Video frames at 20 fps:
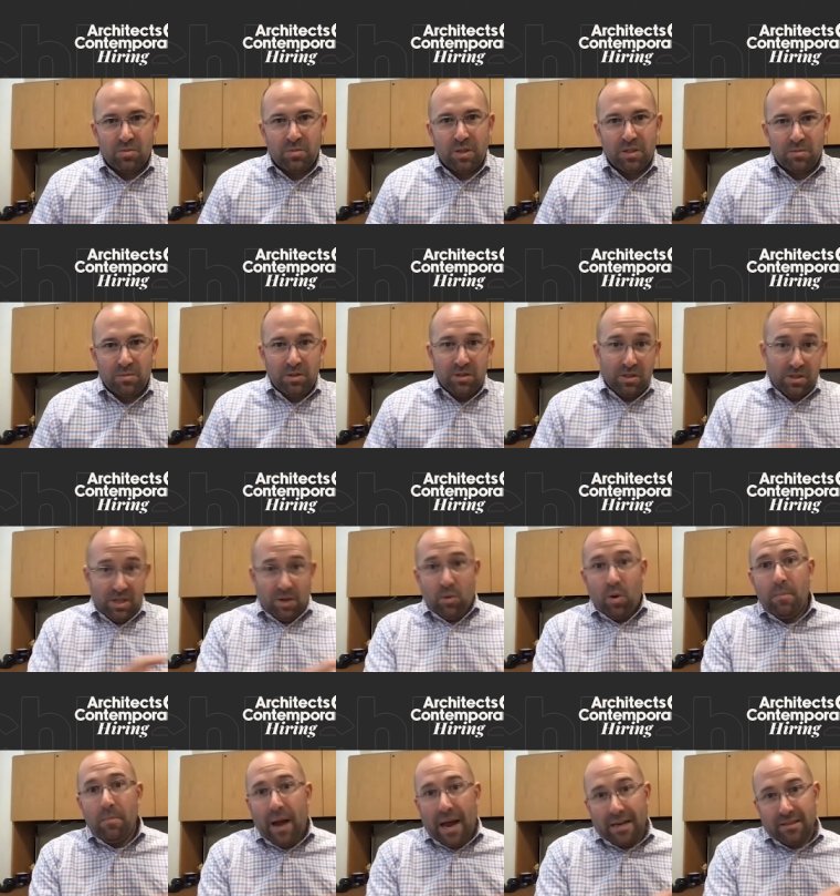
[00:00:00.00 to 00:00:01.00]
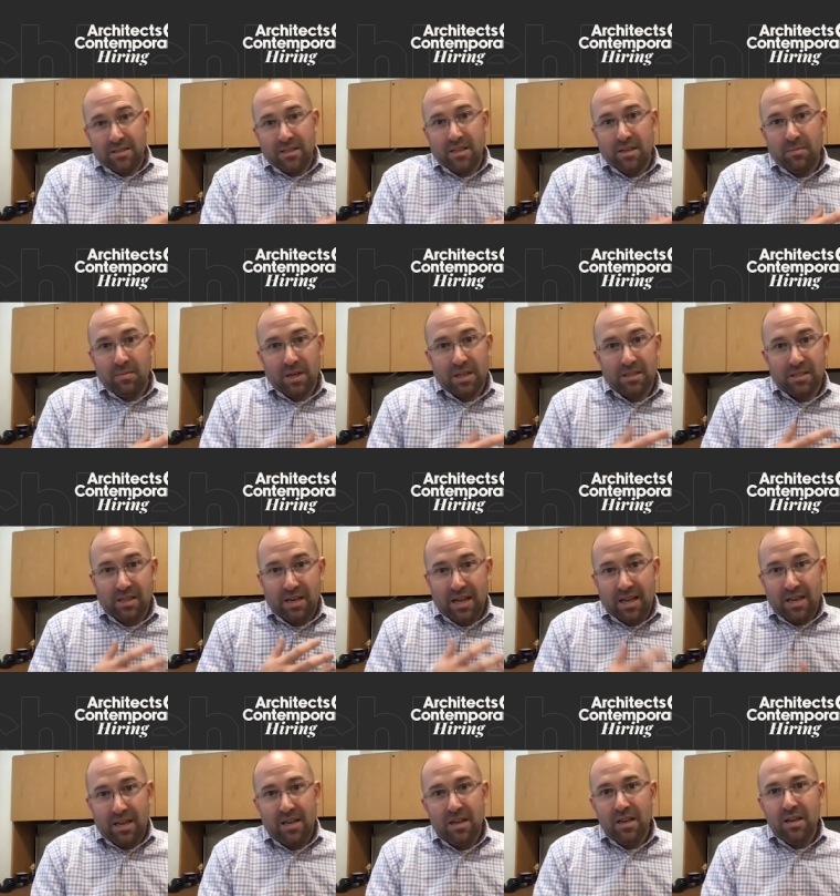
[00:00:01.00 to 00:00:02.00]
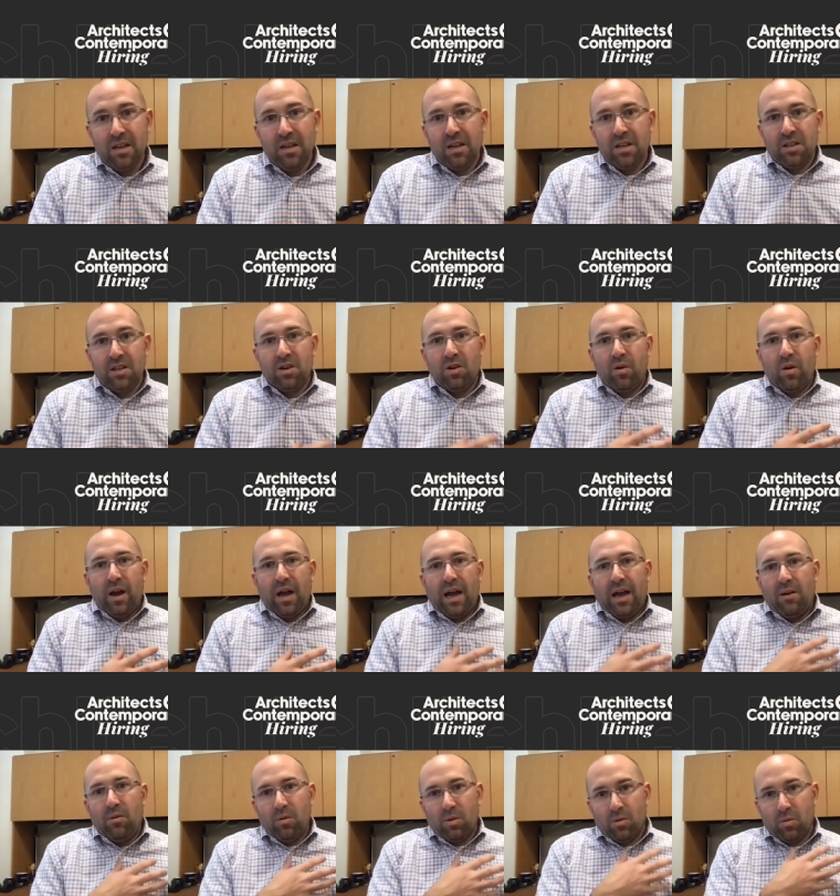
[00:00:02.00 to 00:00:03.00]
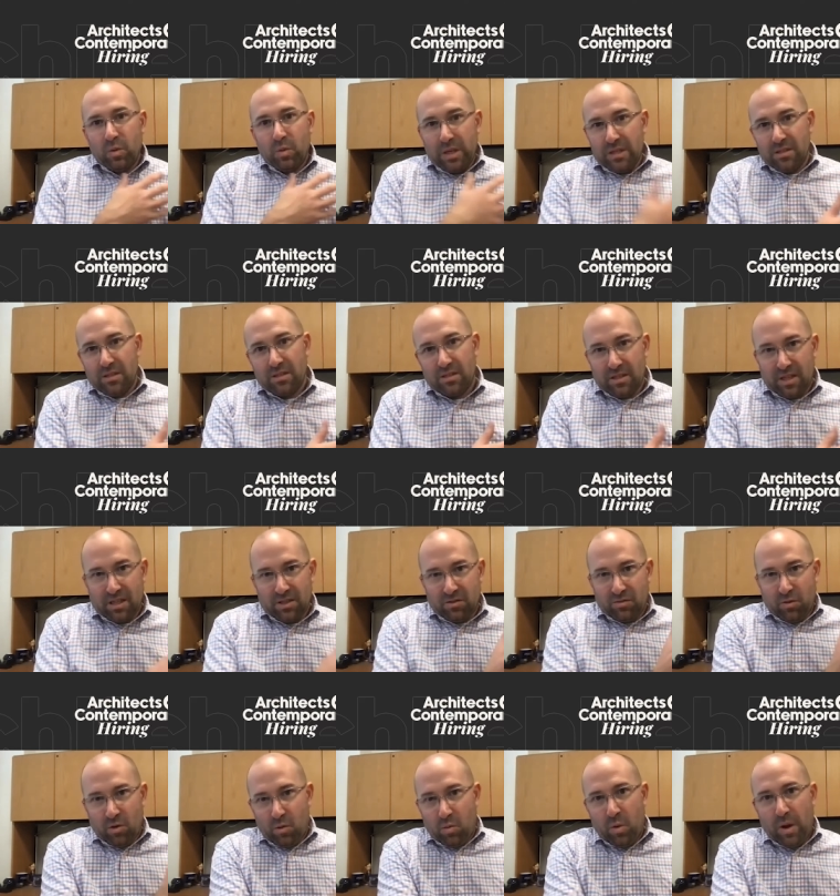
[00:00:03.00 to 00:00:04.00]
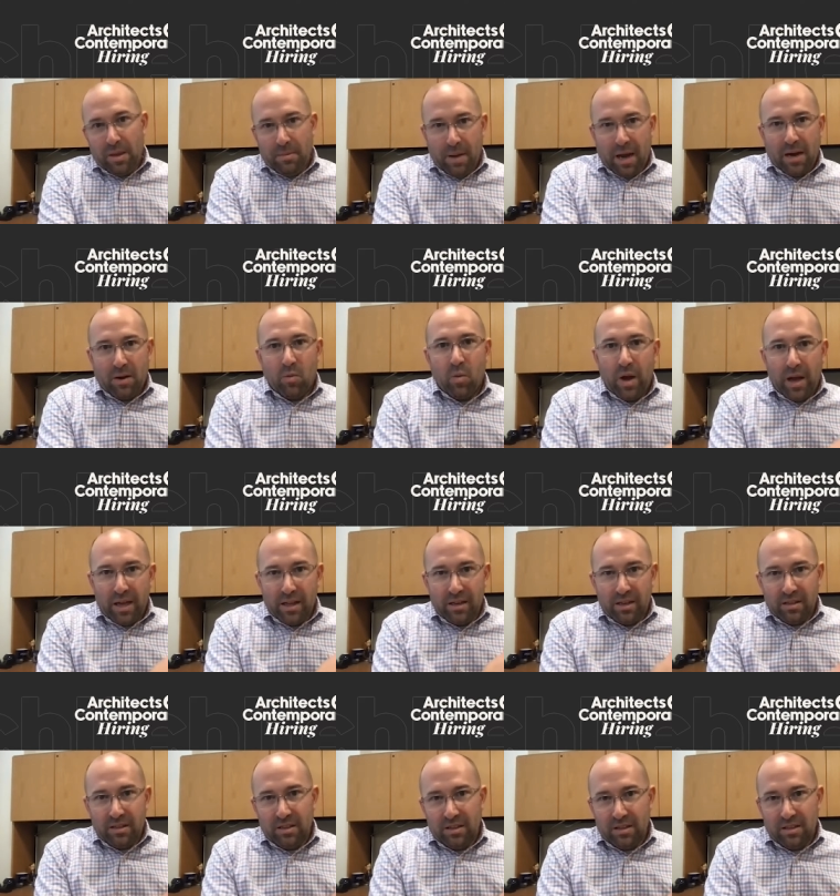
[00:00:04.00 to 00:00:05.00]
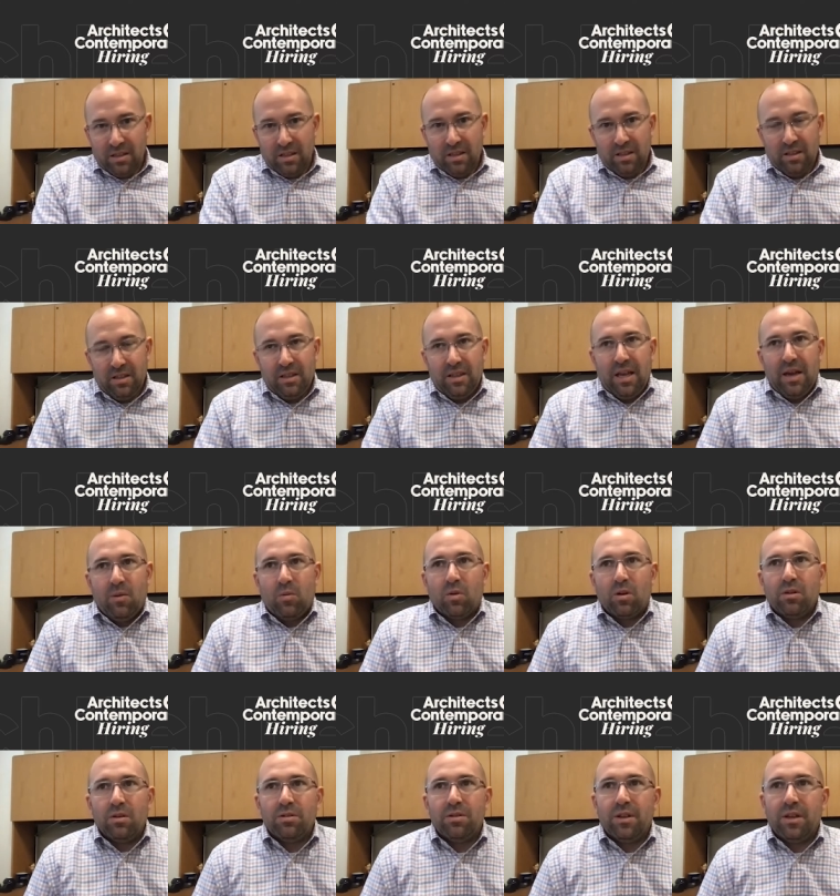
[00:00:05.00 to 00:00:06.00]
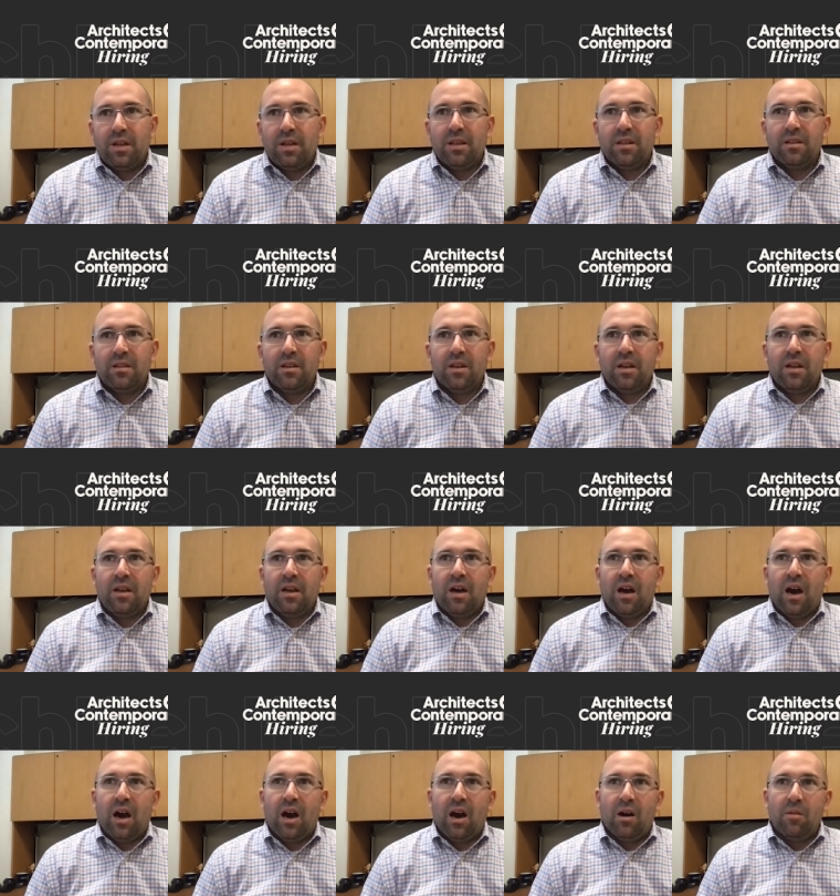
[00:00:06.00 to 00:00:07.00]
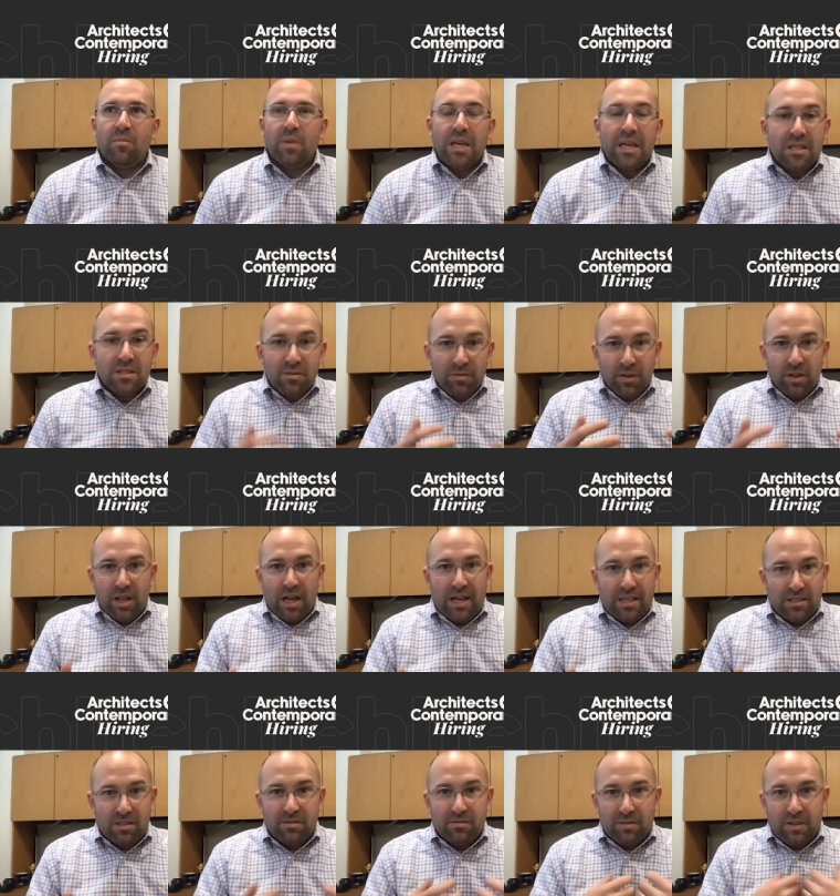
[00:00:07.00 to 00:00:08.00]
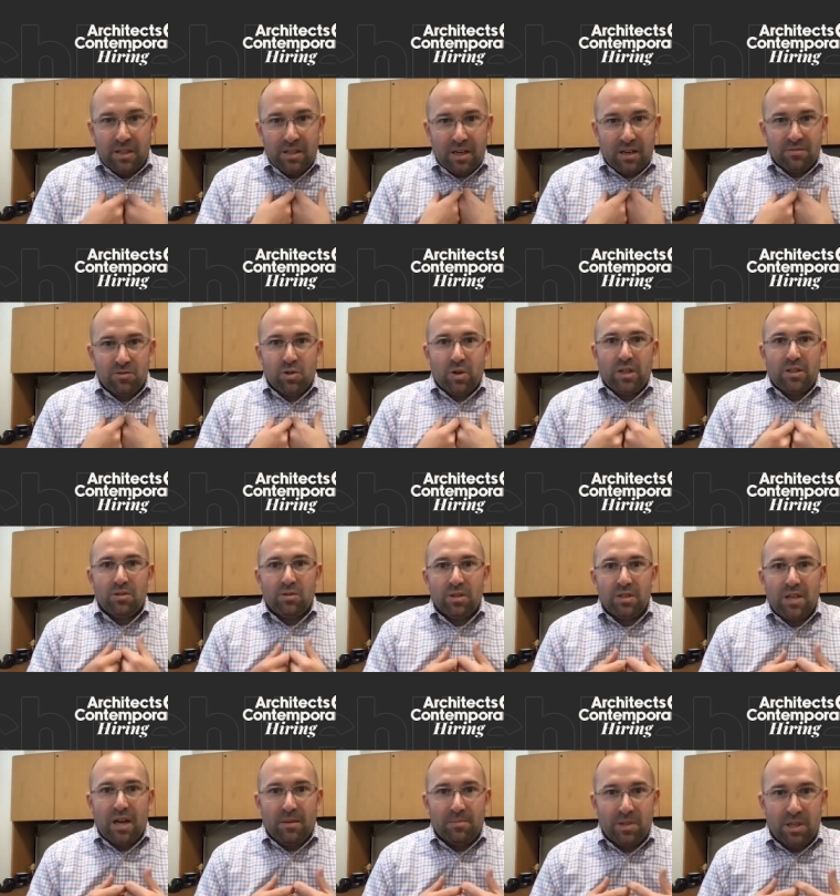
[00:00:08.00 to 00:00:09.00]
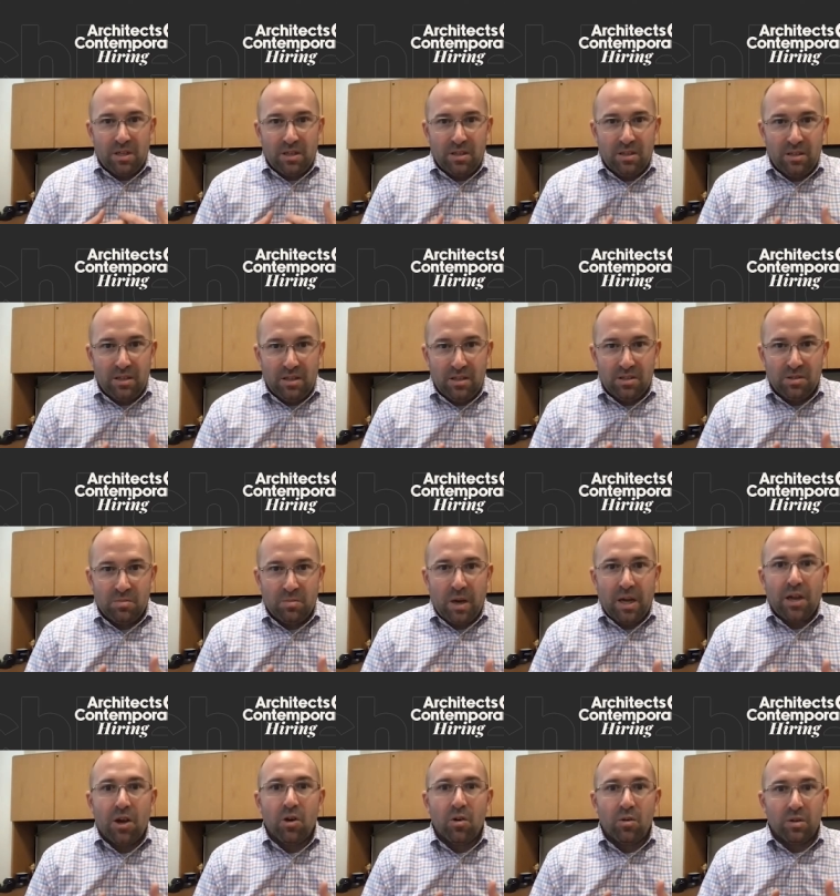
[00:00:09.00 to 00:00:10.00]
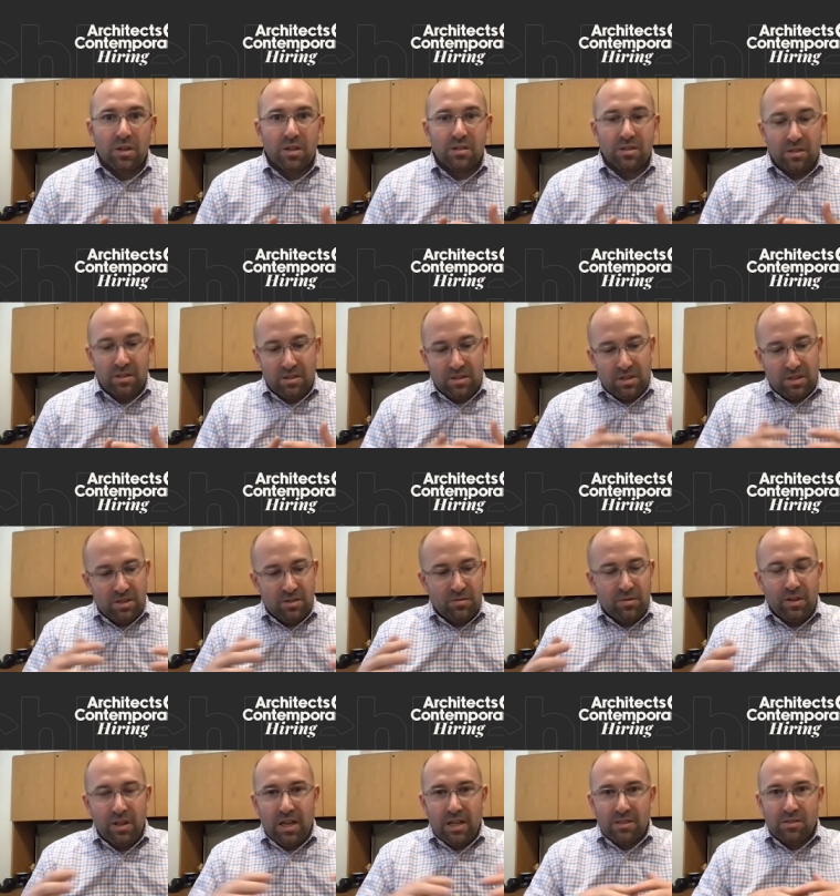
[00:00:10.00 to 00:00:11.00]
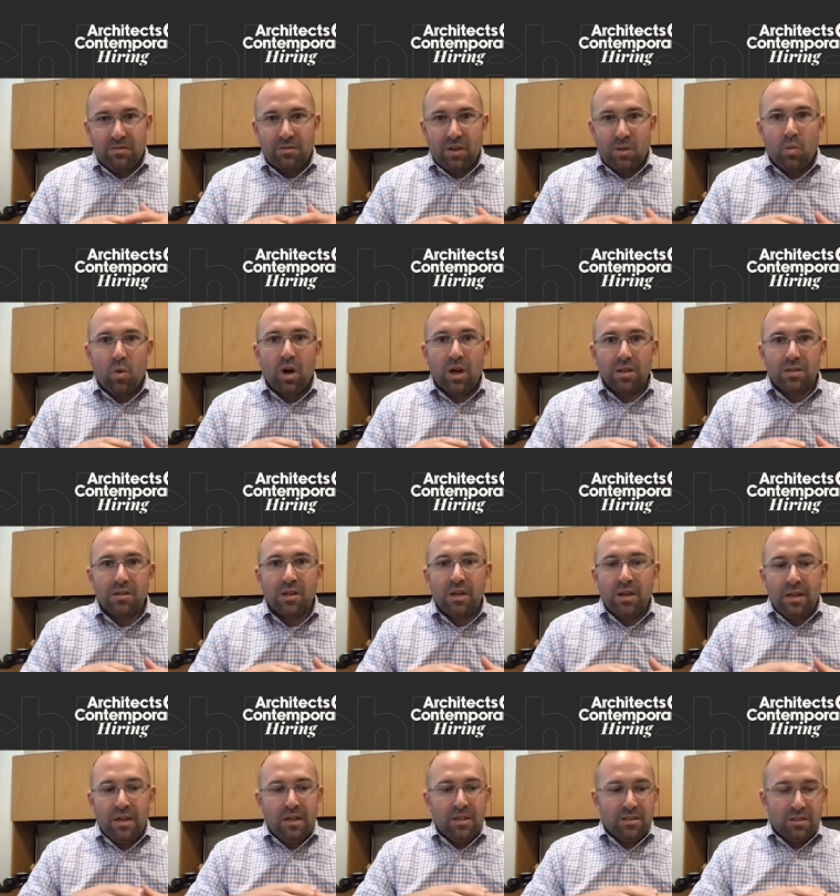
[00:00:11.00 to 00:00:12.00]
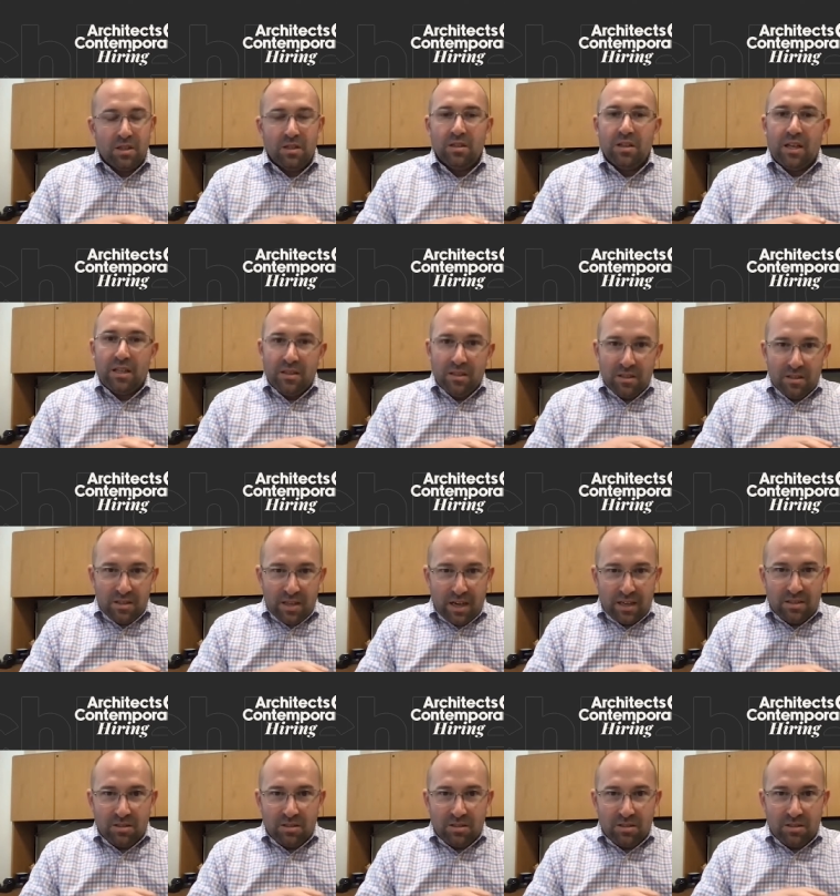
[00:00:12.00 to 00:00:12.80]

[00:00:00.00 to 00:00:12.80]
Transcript: responsibilities, I went back to him and I said, hey, you know, how were we successful way back when in that world? And his philosophy, and I've tried to adopt it as my own, is his philosophy was to let the